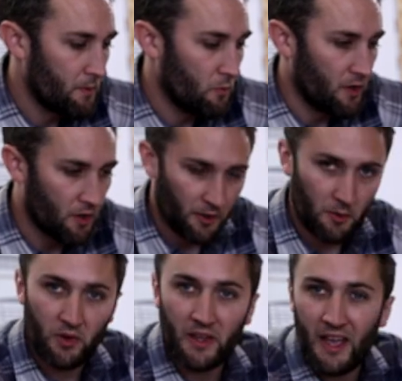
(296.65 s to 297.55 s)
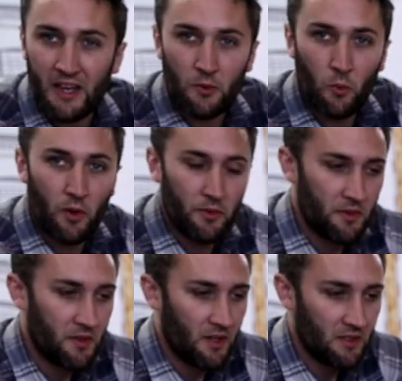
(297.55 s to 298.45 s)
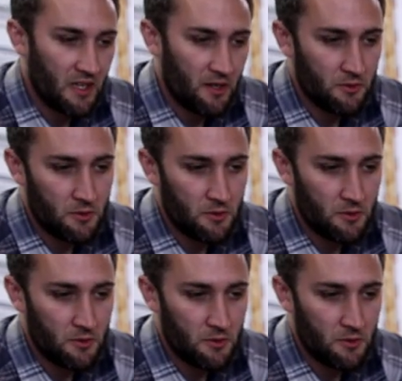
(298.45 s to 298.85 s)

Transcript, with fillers: we're not going to bring any one thing down